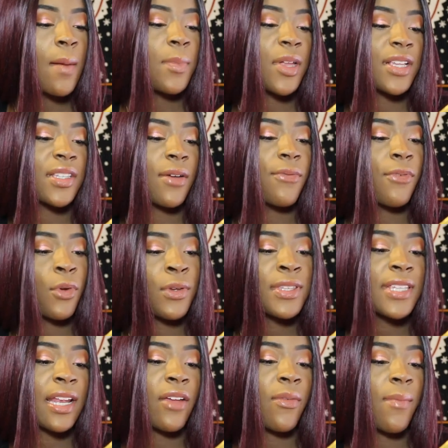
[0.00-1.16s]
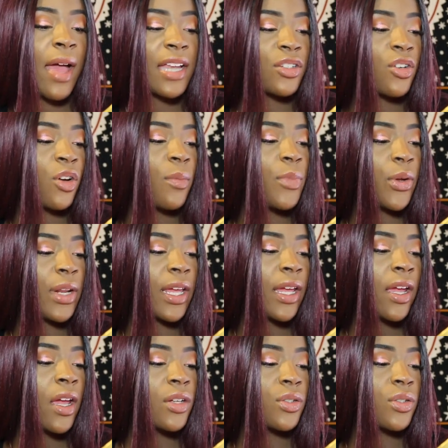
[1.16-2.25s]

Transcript: plus a full set of magical beauty